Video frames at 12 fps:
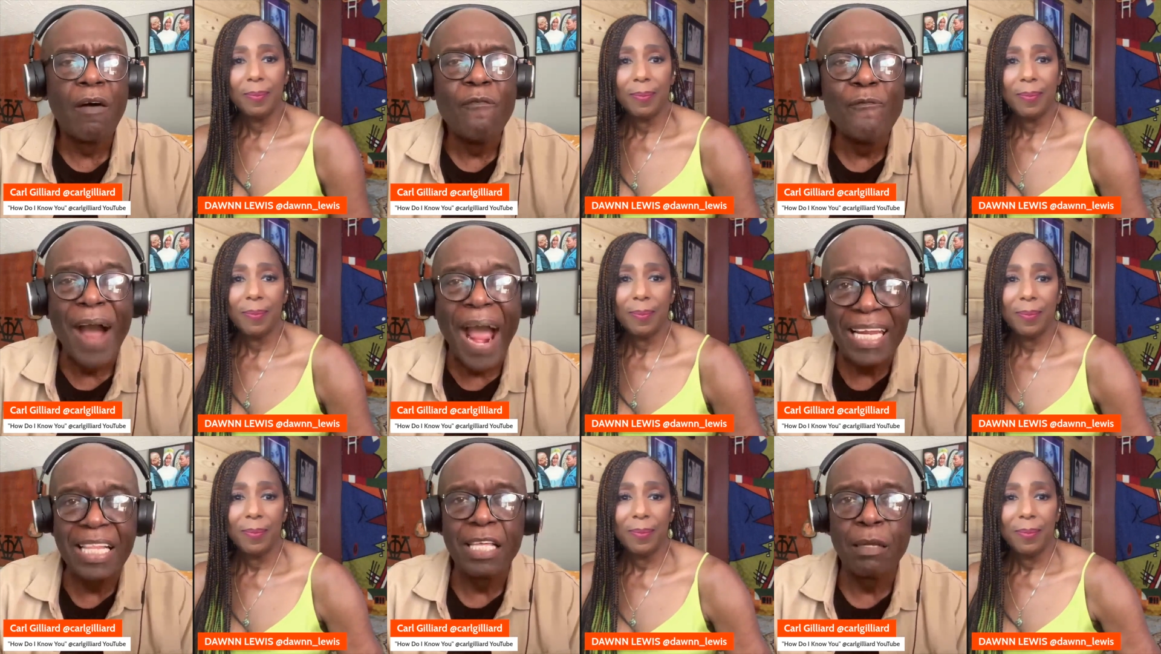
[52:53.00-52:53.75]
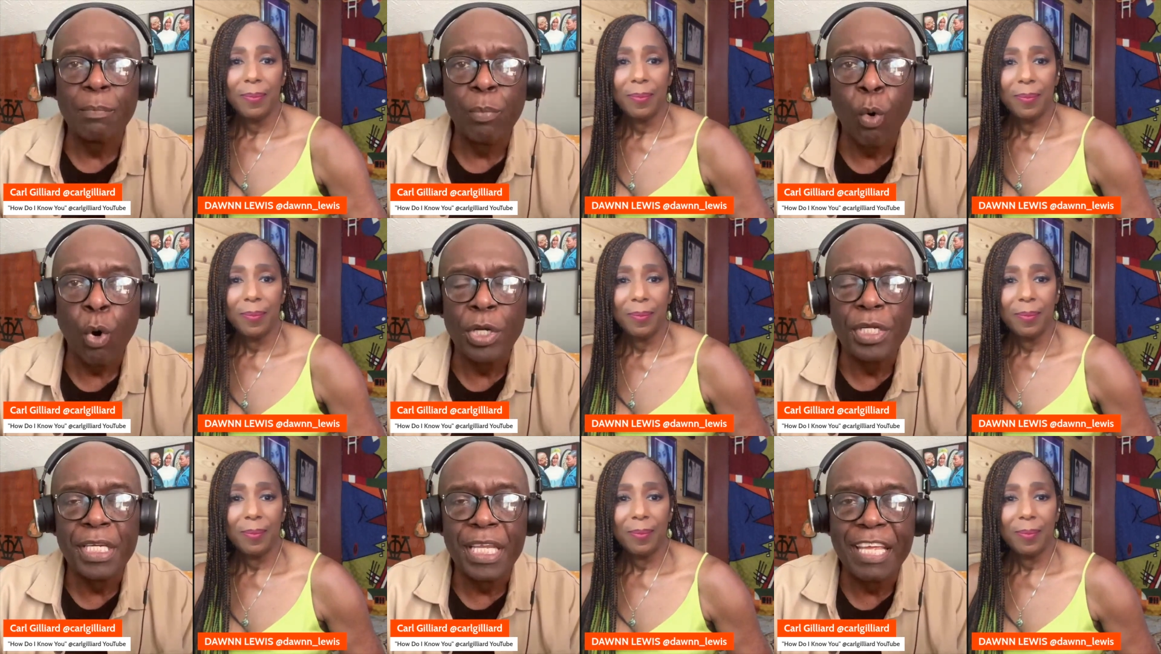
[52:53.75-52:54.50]
Speaker 1: vitally
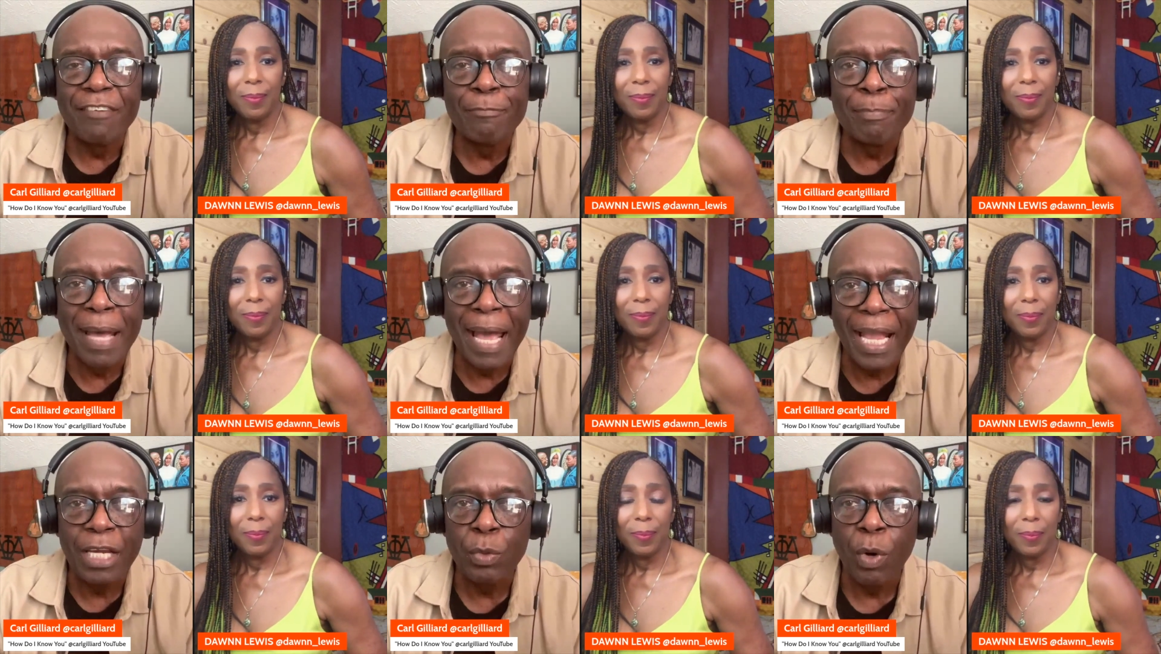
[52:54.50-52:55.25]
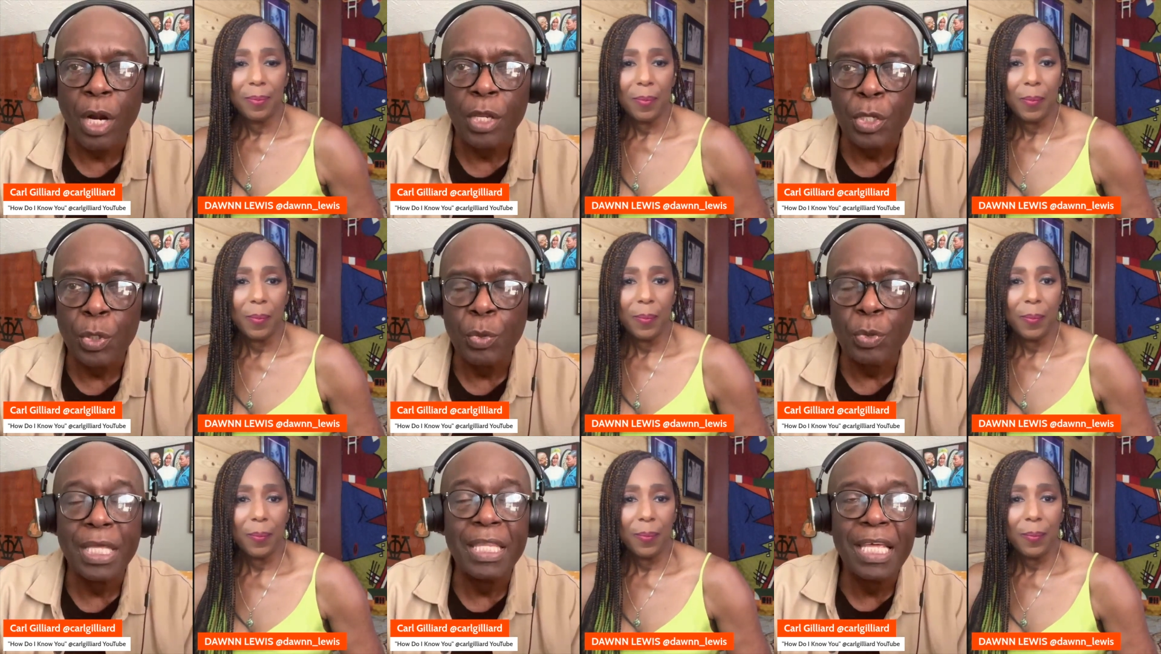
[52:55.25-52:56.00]
important to give back to our
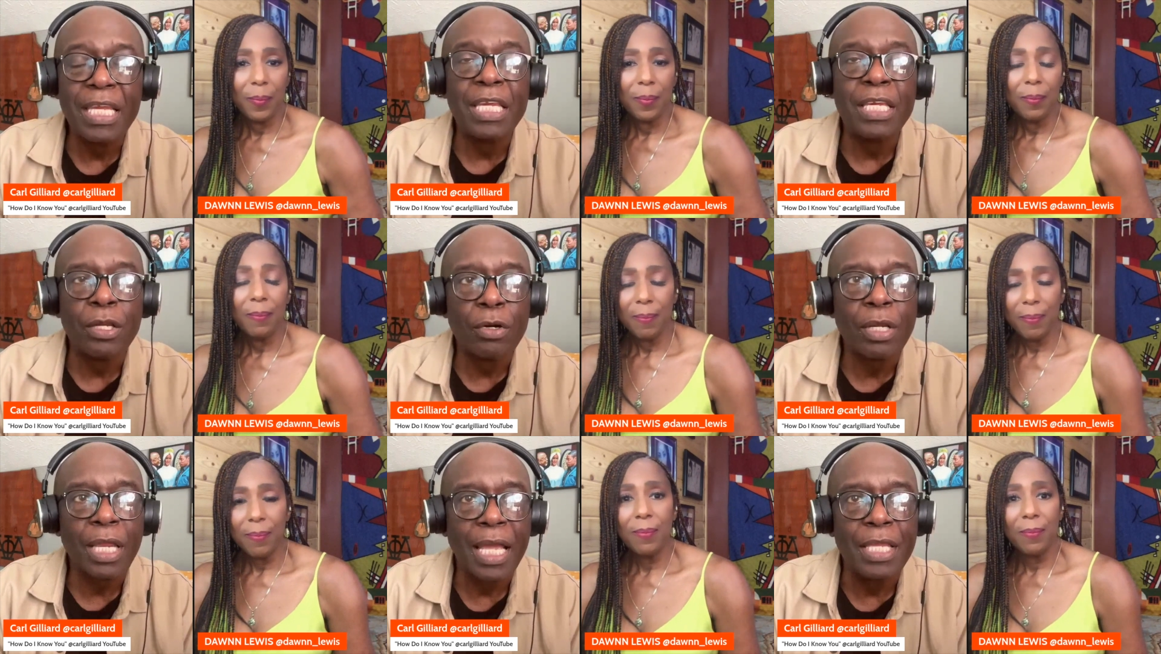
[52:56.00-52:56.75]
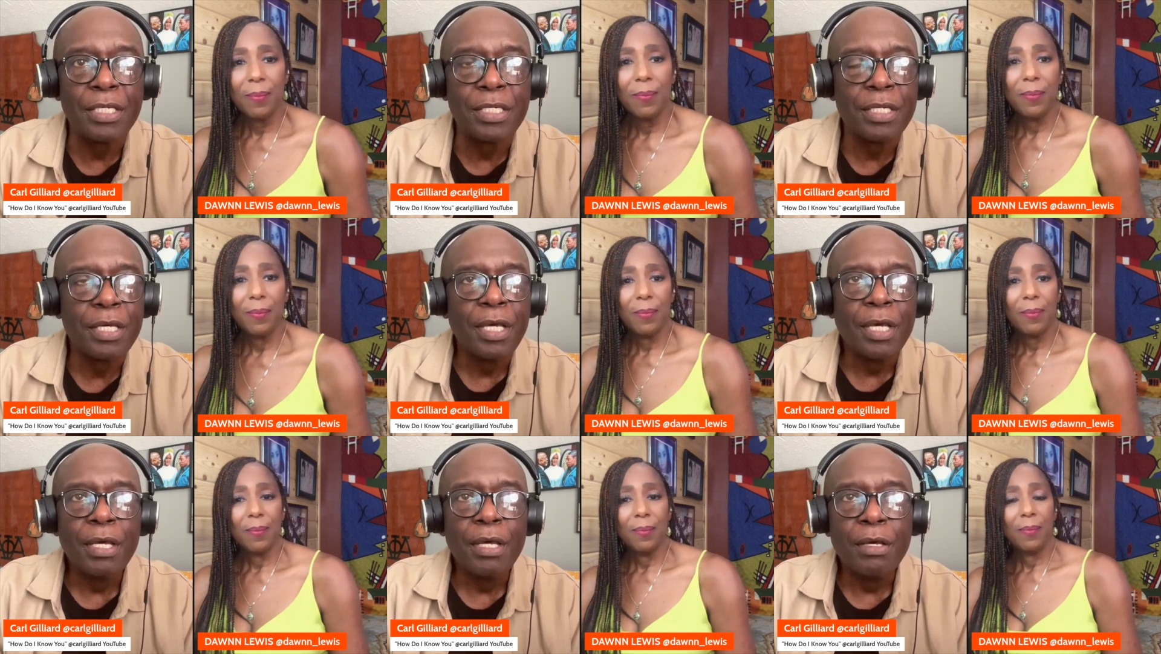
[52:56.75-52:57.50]
youth. And then in your case,
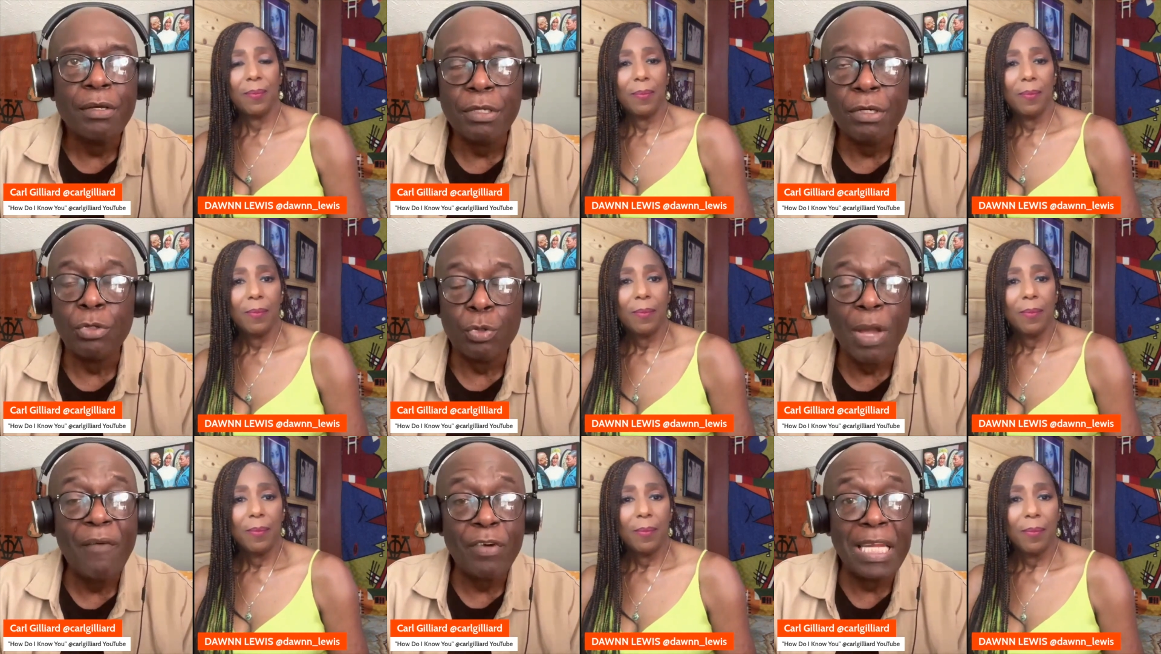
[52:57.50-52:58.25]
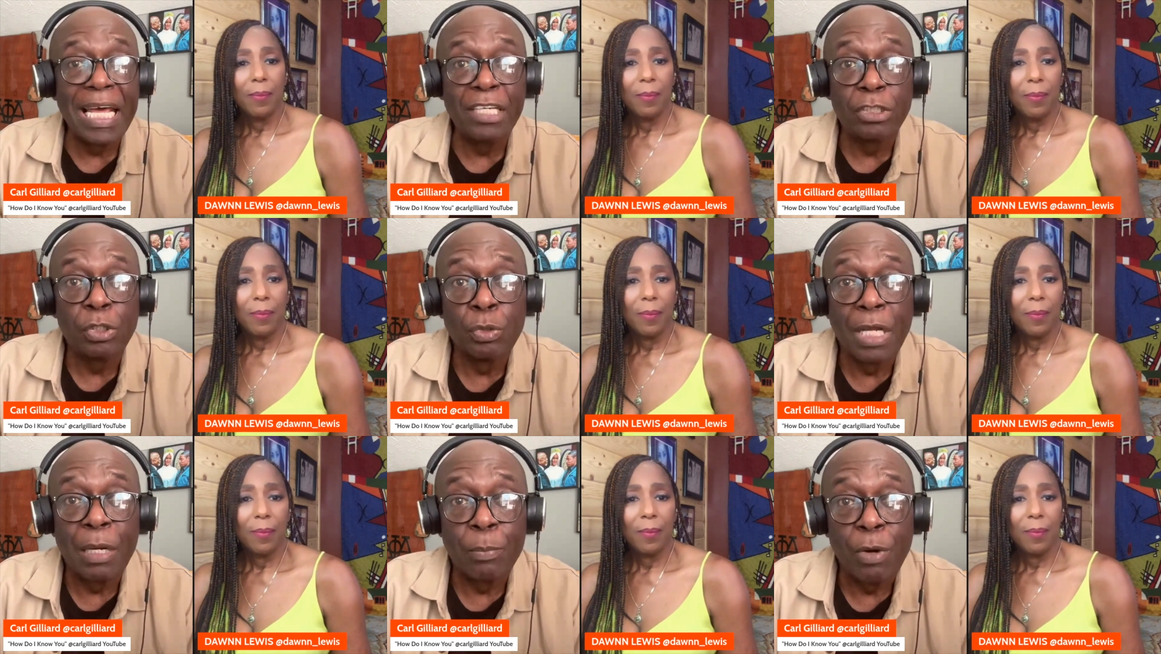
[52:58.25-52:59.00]
you know, you have a national
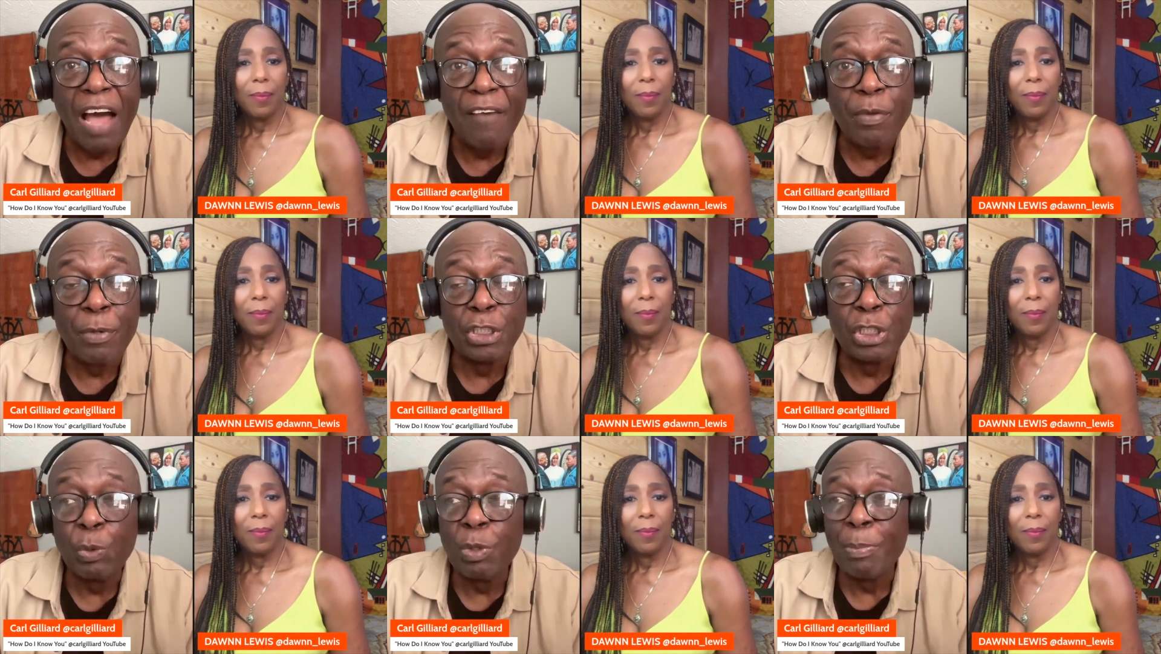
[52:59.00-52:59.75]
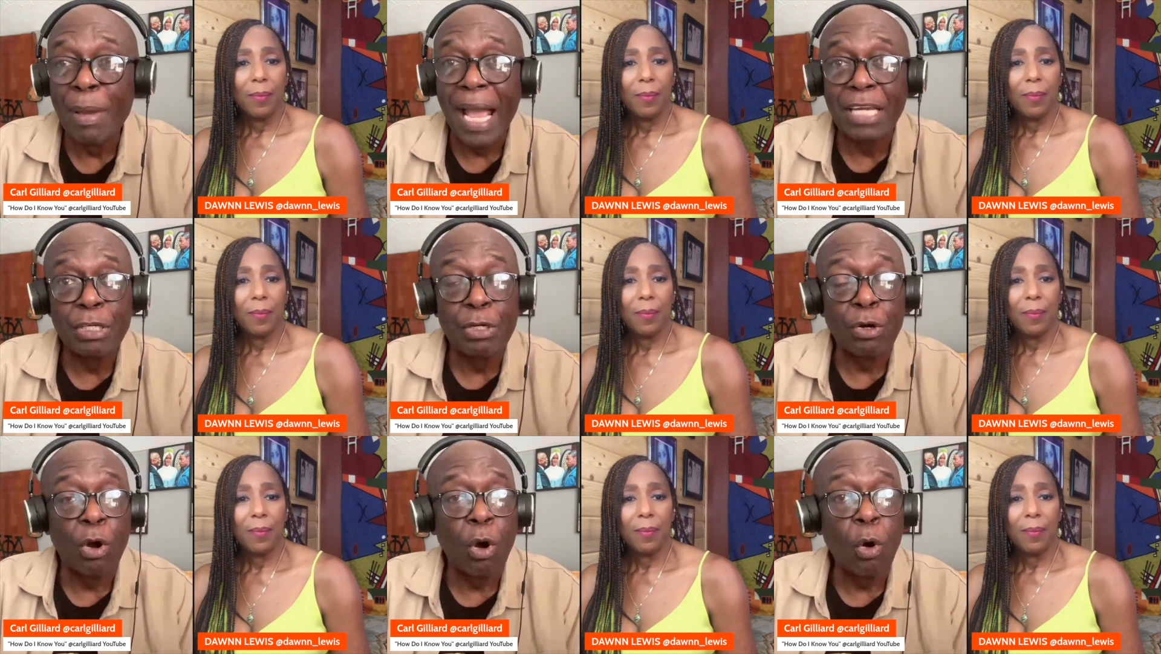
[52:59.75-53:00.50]
nonprofit, but you went back to
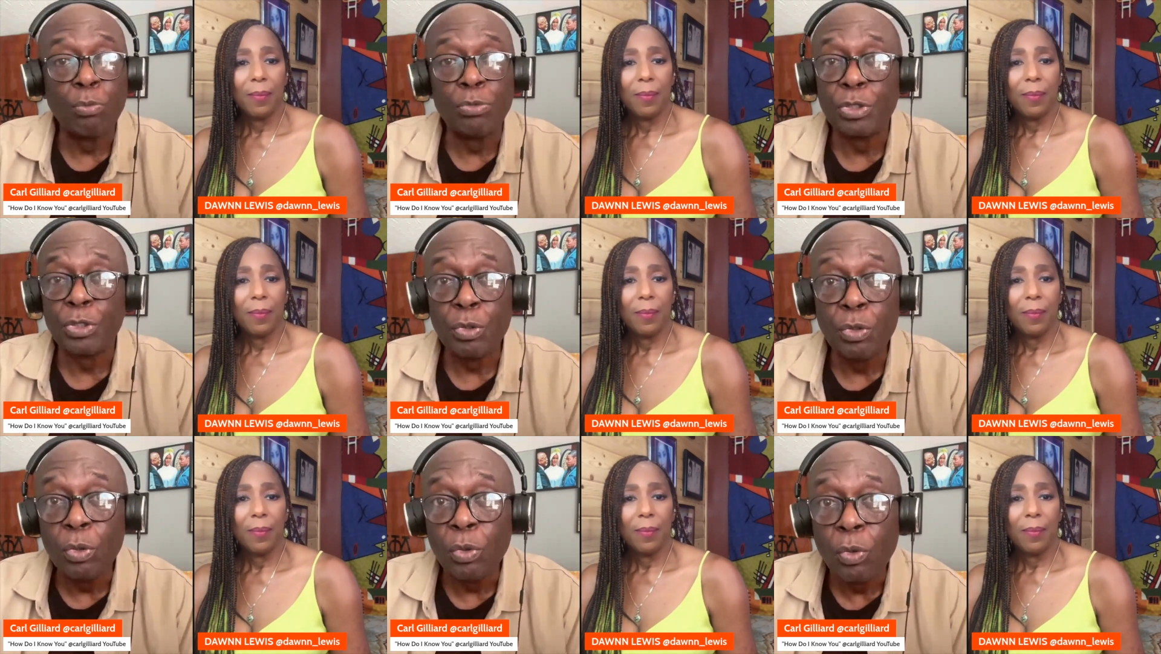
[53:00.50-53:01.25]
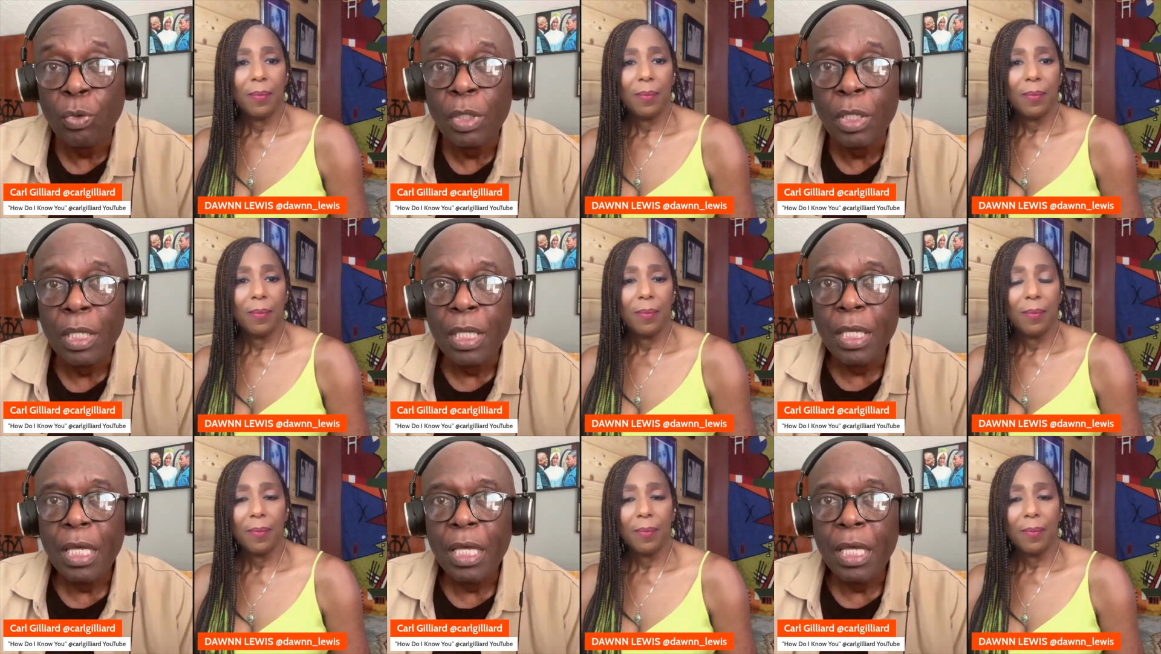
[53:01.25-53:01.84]
your home school yeah.